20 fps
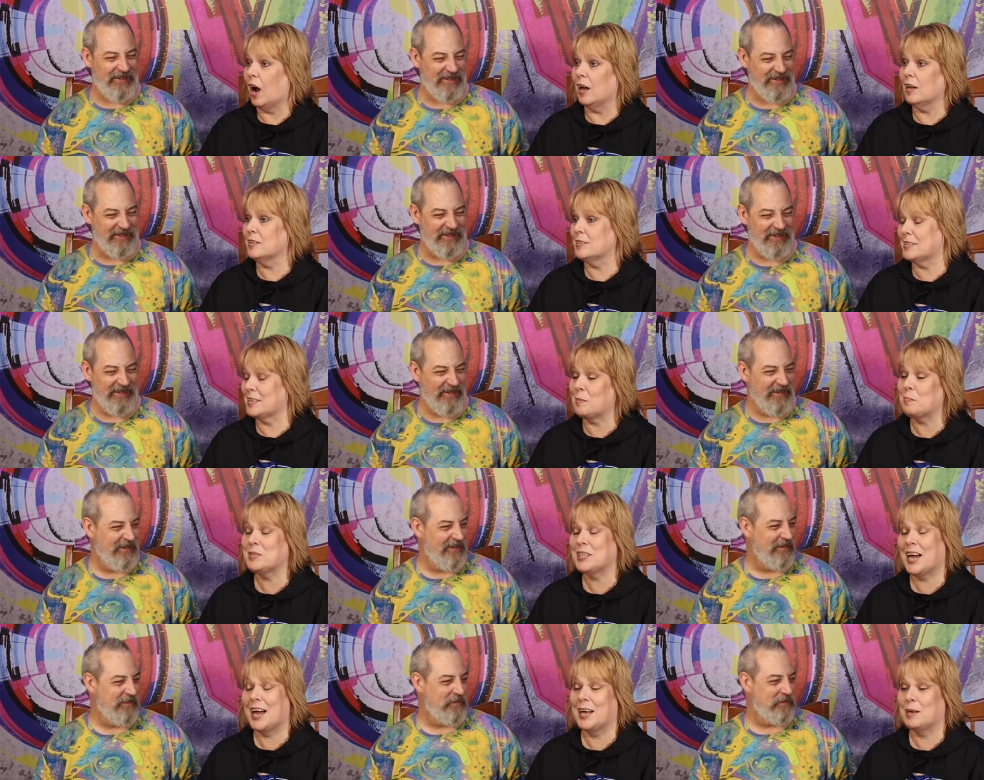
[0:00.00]

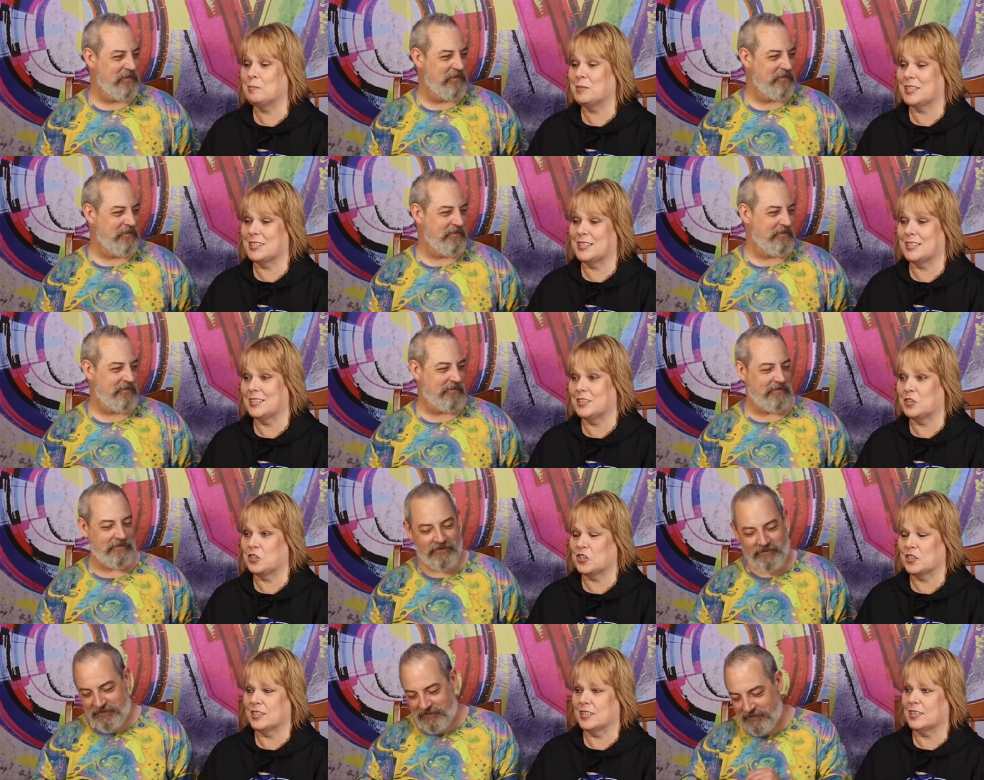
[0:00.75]
Speaker 1: Sometimes it's
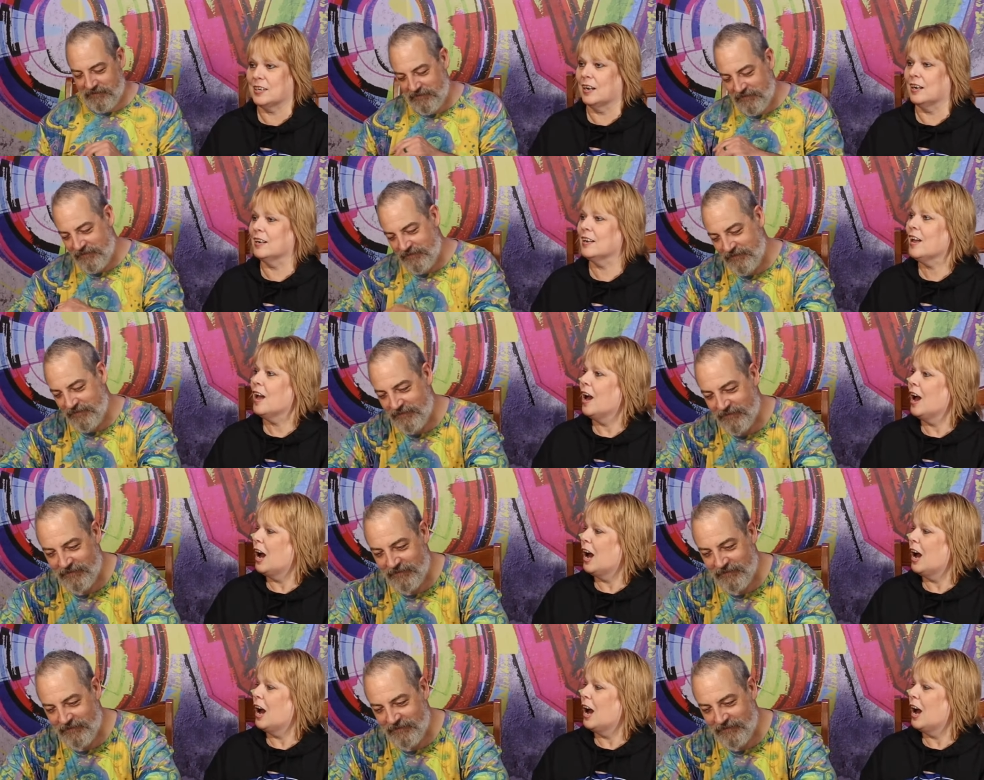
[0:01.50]
interesting.